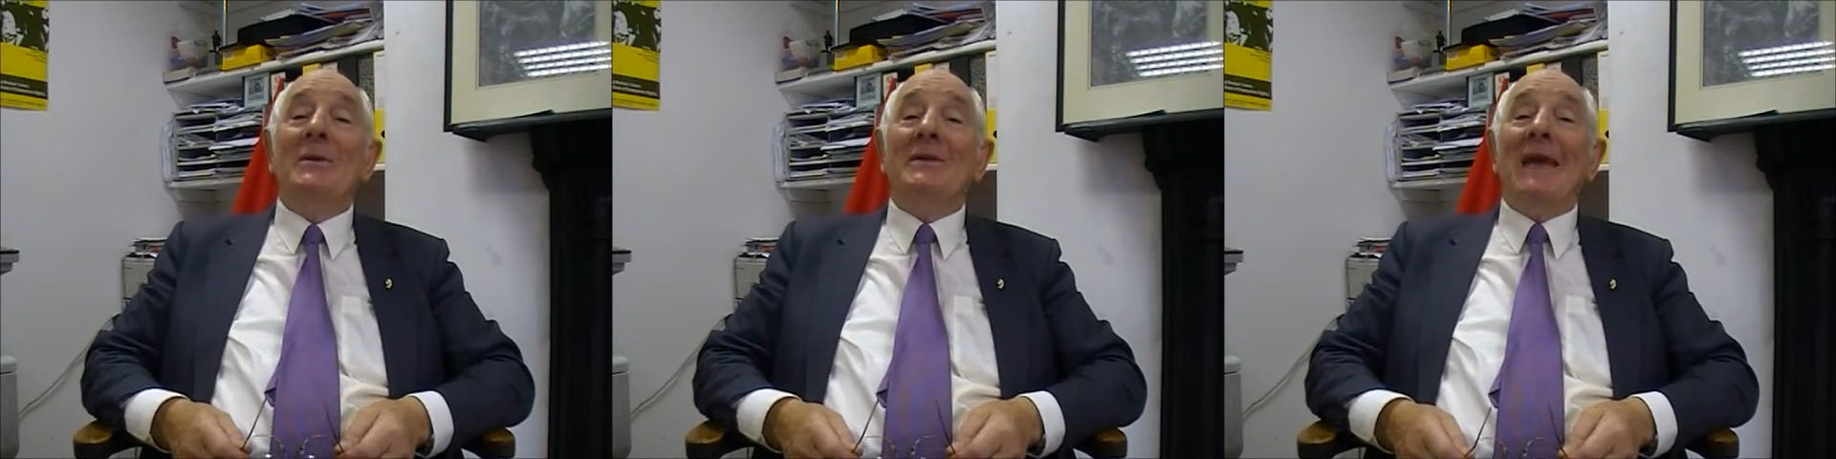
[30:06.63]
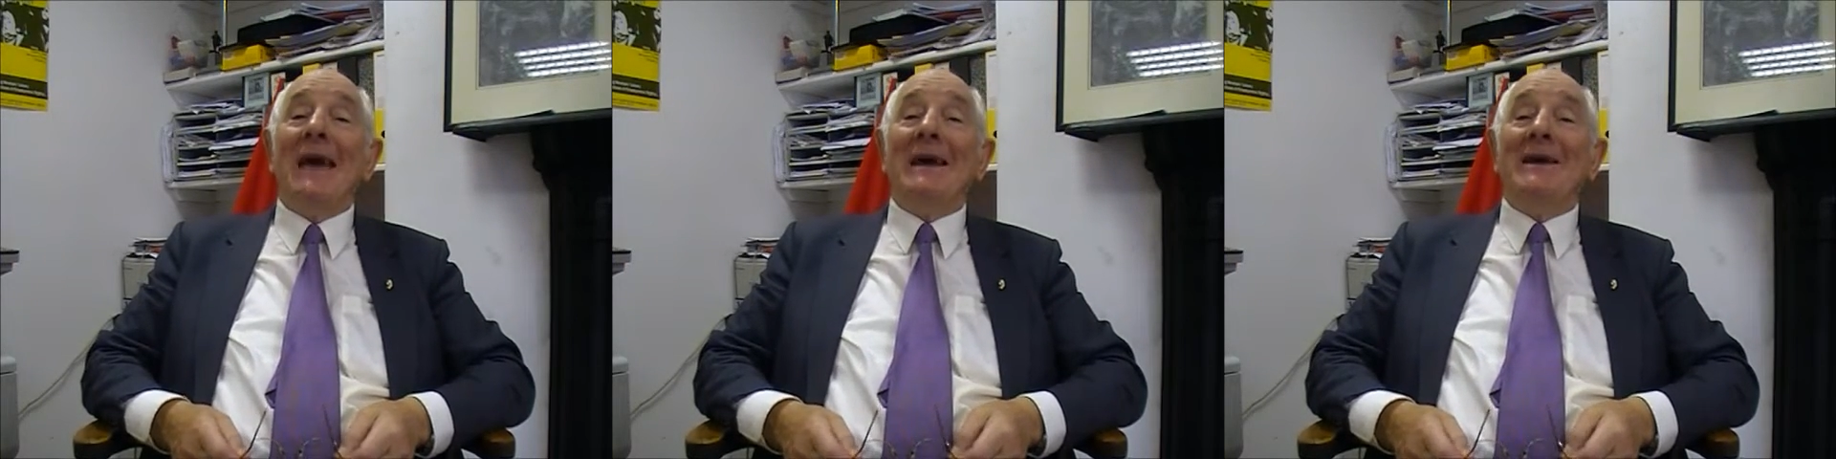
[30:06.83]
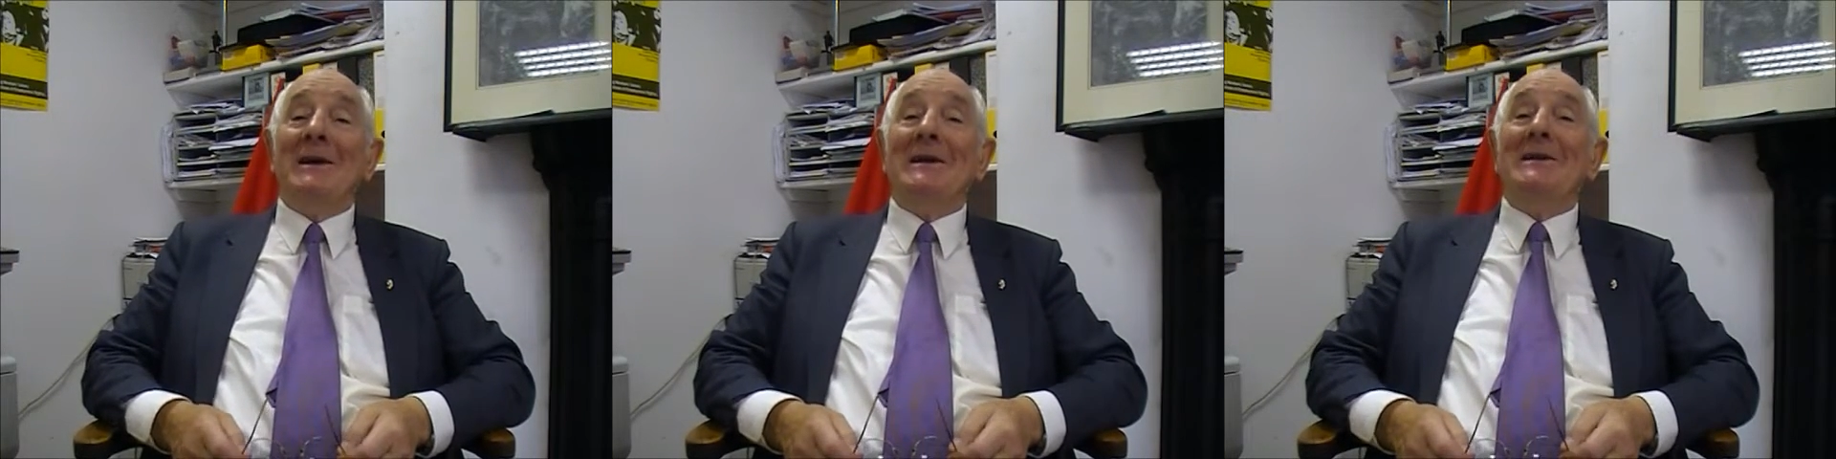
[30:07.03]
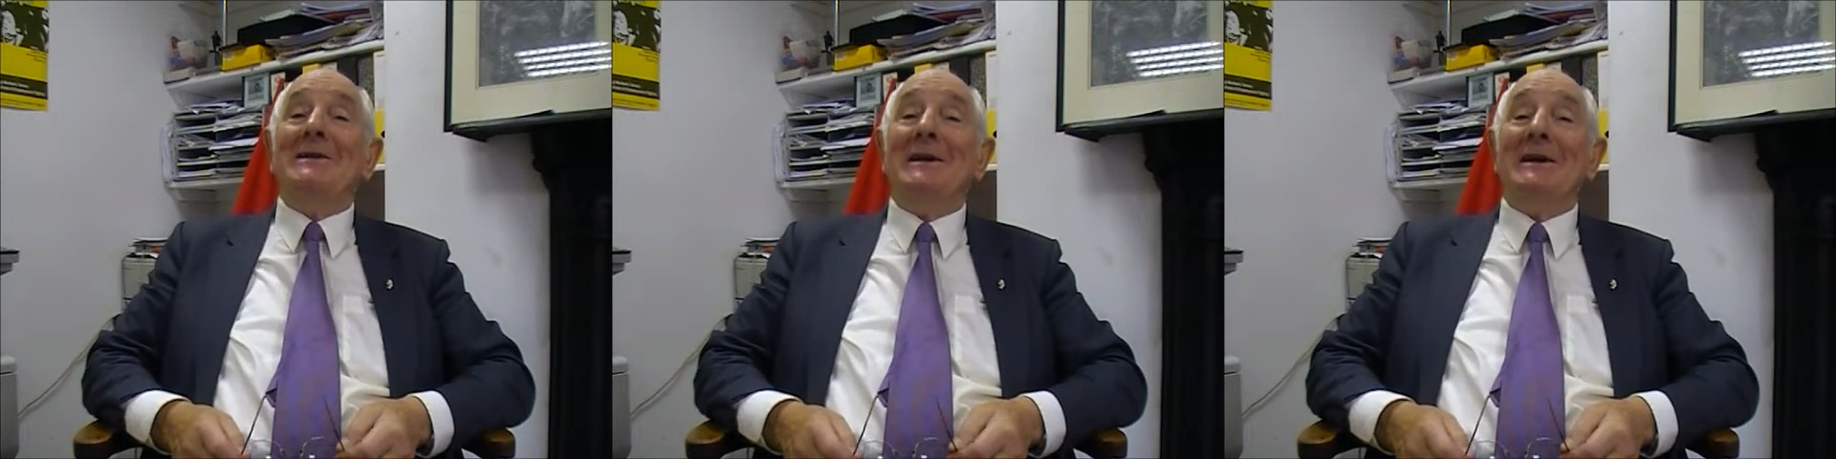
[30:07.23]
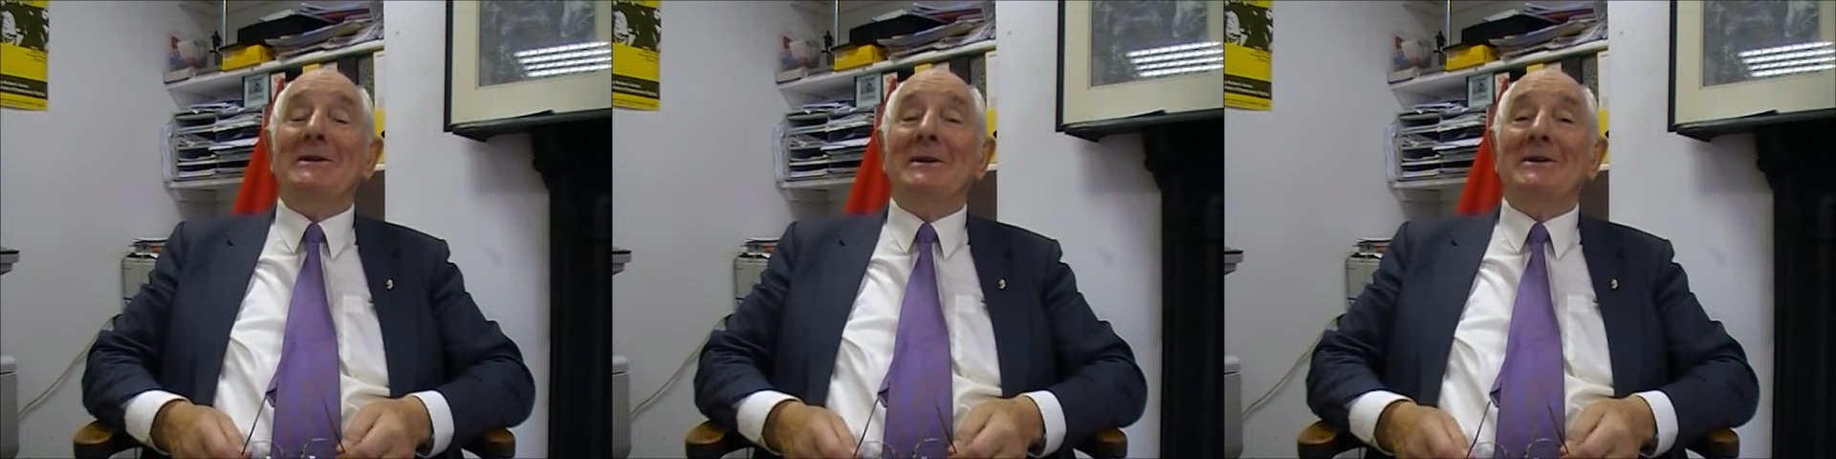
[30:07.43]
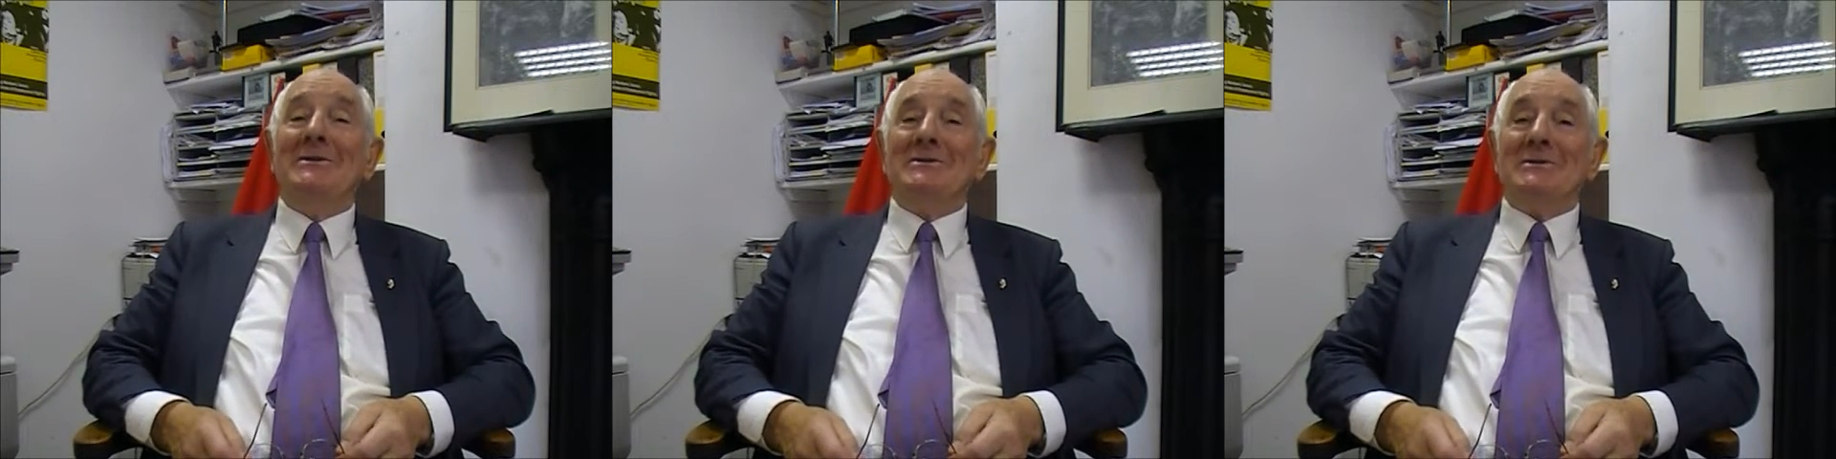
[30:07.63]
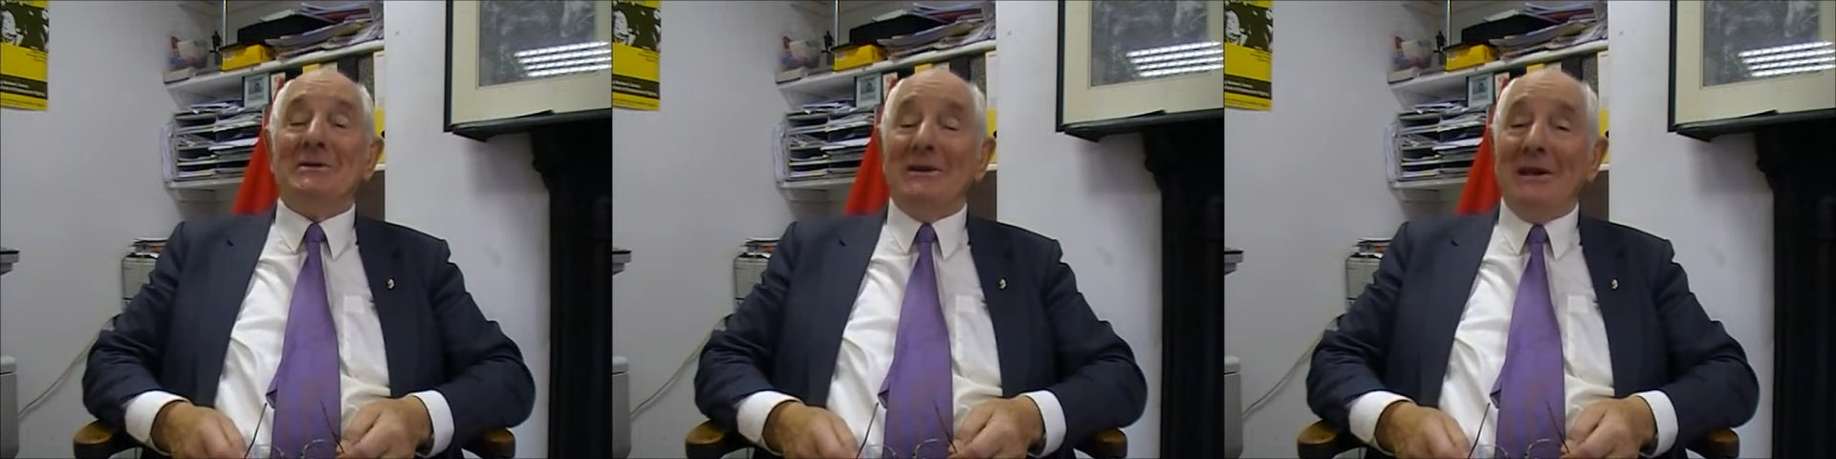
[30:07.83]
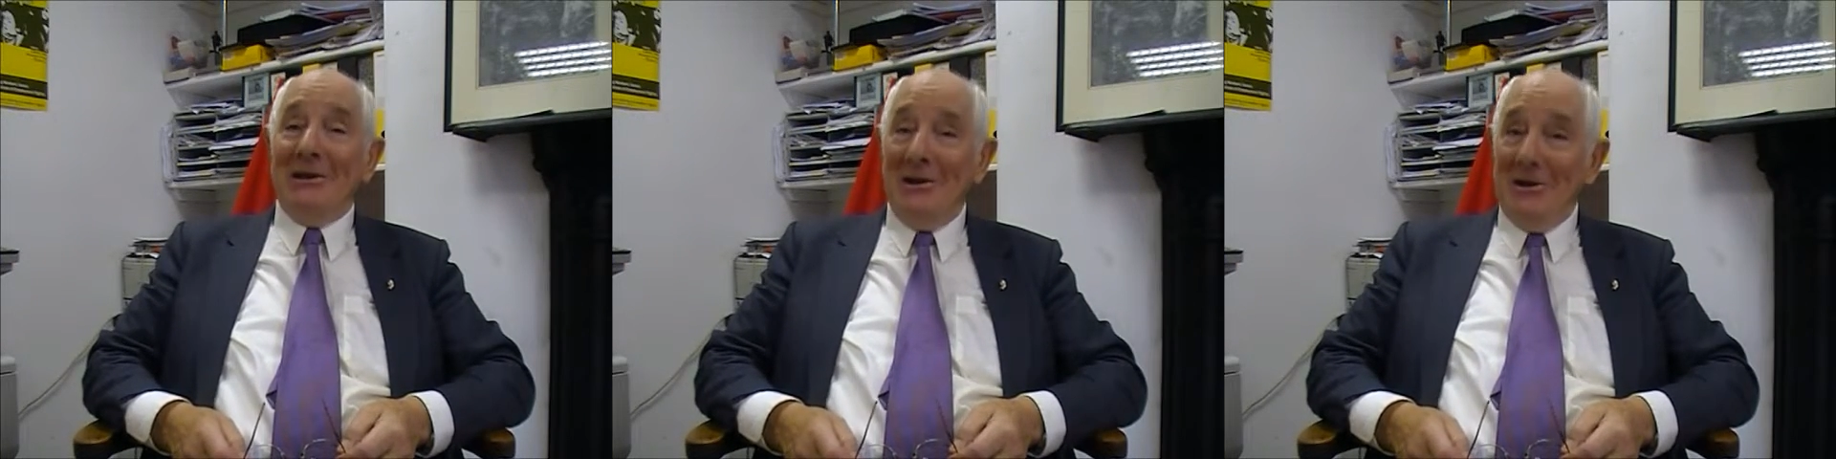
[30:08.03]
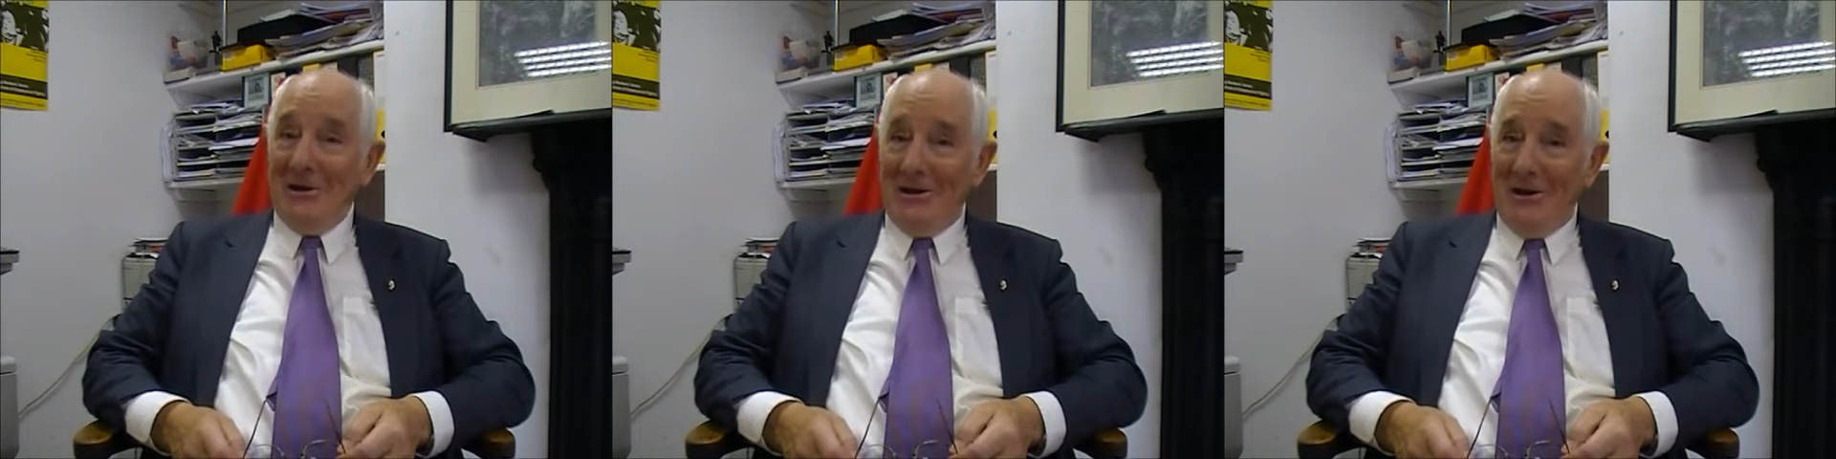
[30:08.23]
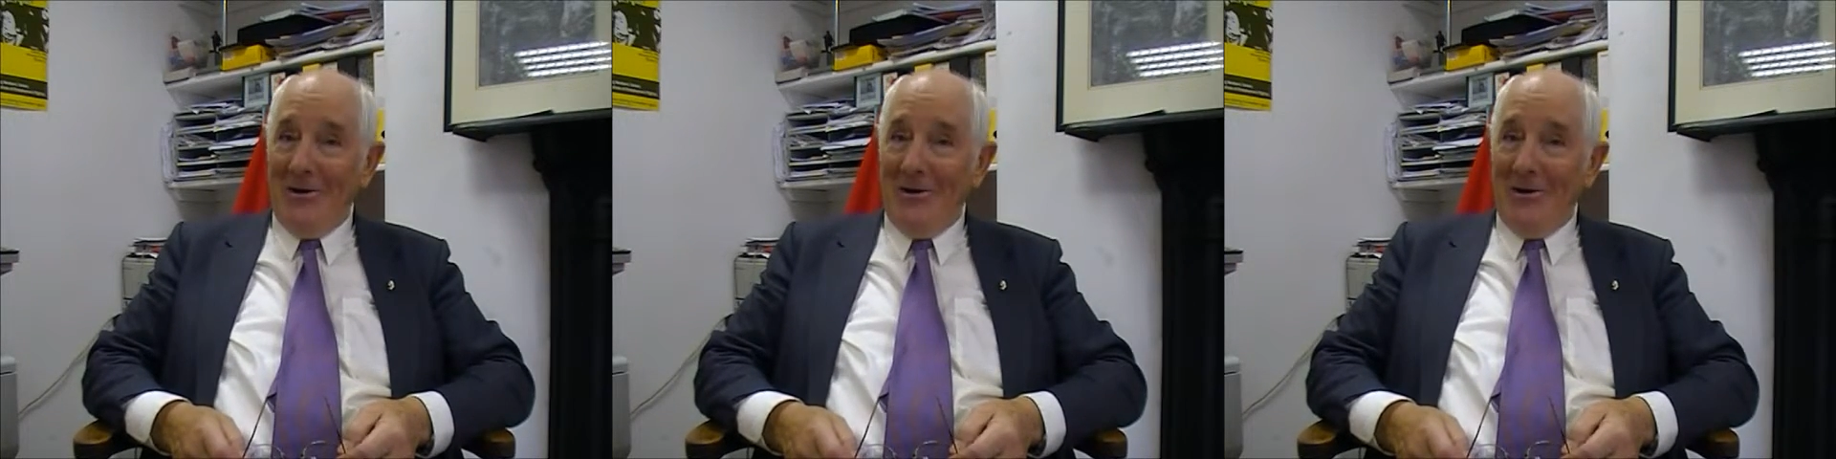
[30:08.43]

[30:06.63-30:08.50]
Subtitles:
guilty and innocent alike,